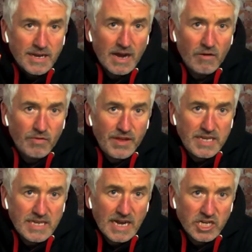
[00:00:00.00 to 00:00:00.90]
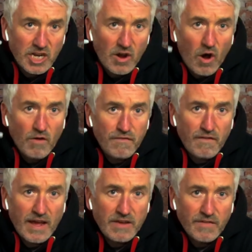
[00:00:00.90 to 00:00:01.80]
Now, this is actually an off
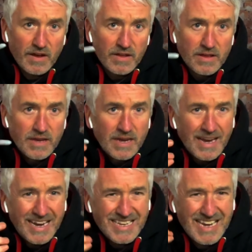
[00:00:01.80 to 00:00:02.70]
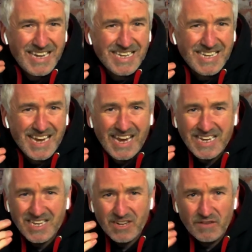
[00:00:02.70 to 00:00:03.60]
flavour. It tends to
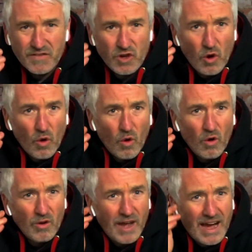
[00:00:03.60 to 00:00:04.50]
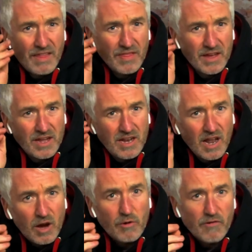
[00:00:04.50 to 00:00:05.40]
taste of corn at the
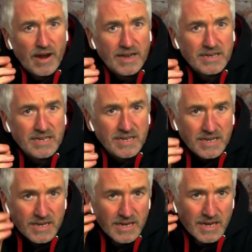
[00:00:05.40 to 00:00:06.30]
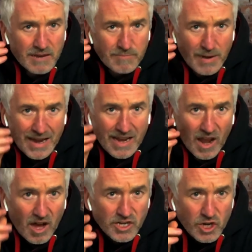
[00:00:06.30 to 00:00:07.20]
lower end, but in
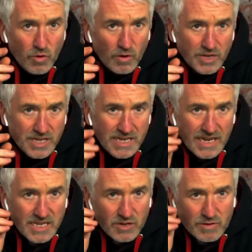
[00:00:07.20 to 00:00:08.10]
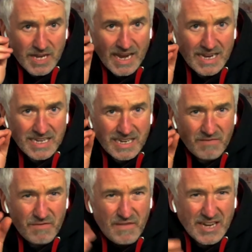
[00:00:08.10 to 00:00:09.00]
larger quantities, you'll taste
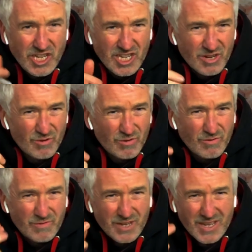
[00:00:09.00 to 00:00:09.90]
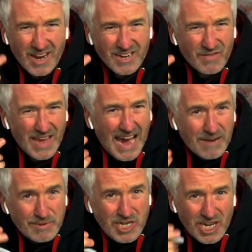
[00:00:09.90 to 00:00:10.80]
in vegetal, kind of
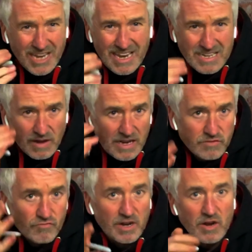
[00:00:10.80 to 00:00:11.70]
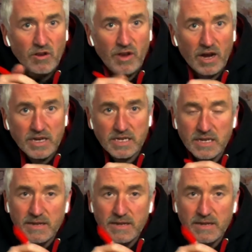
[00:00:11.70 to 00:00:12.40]
cabbagey. It's really not nice.